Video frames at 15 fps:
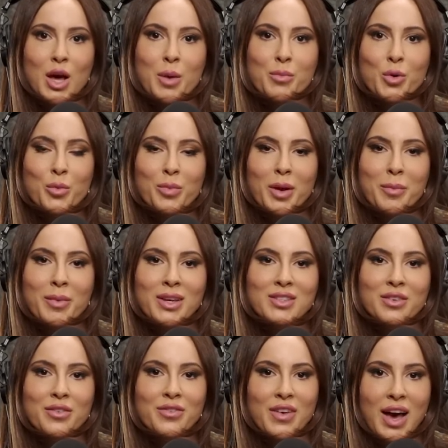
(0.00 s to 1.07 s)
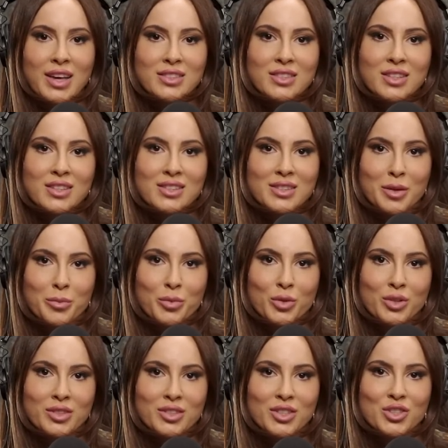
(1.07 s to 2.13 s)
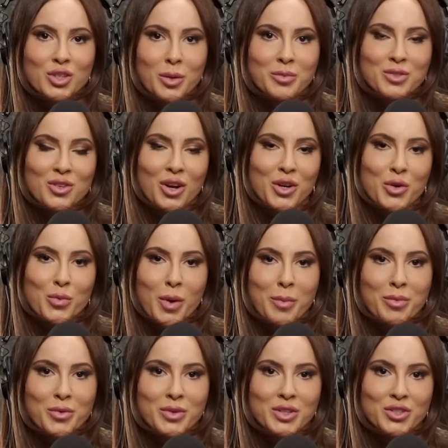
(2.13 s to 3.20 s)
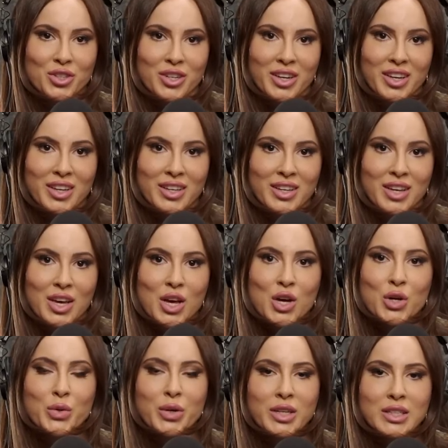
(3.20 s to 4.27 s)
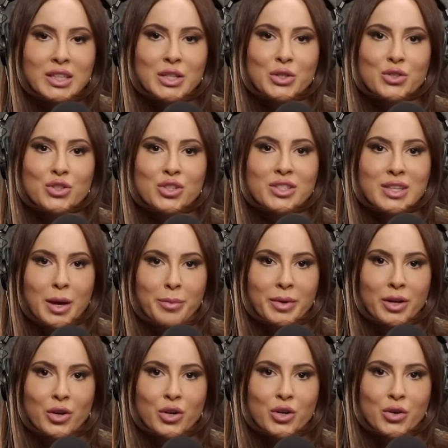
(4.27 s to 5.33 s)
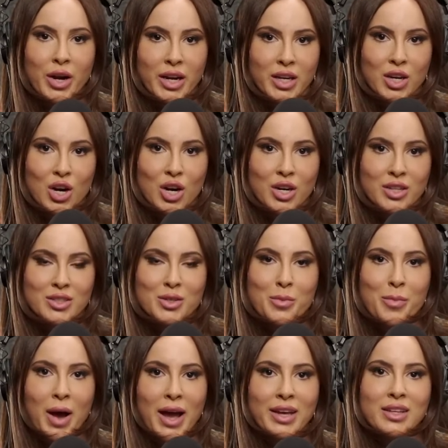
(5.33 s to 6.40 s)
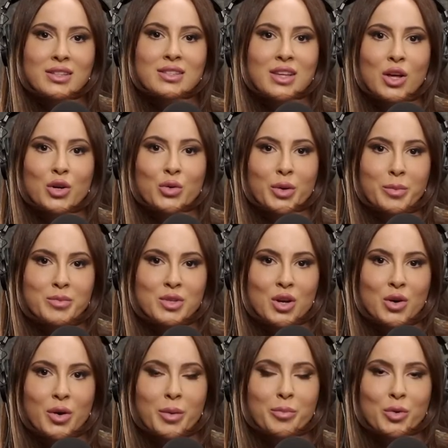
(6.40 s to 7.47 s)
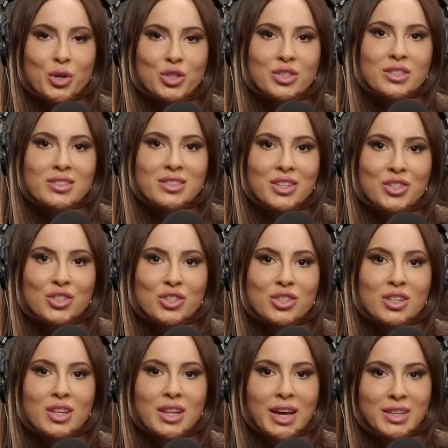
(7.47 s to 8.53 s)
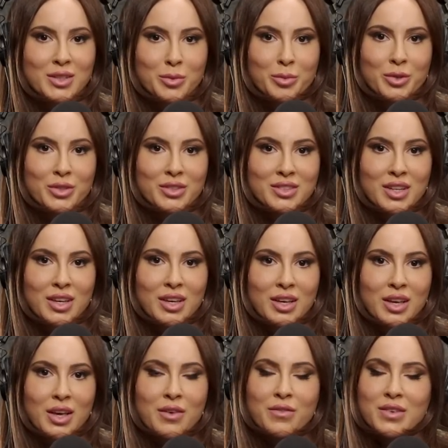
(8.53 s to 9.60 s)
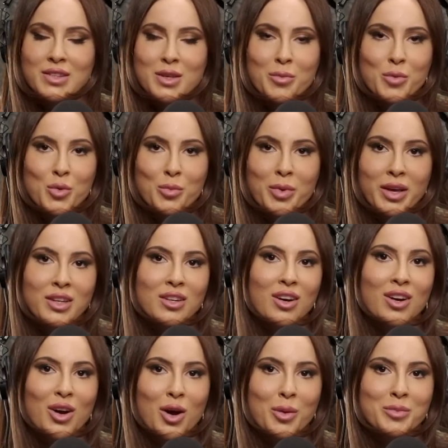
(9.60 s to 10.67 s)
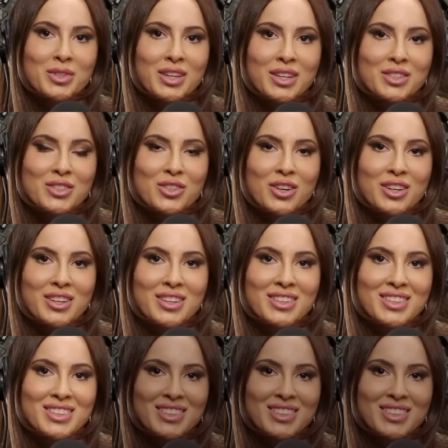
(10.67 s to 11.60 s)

MoonPay makes it fast and simple to jumpstart your Web3 journey. Quickly use your debit or credit card to buy and sell crypto and purchase digital collectibles. Visit moonpay.com to get started.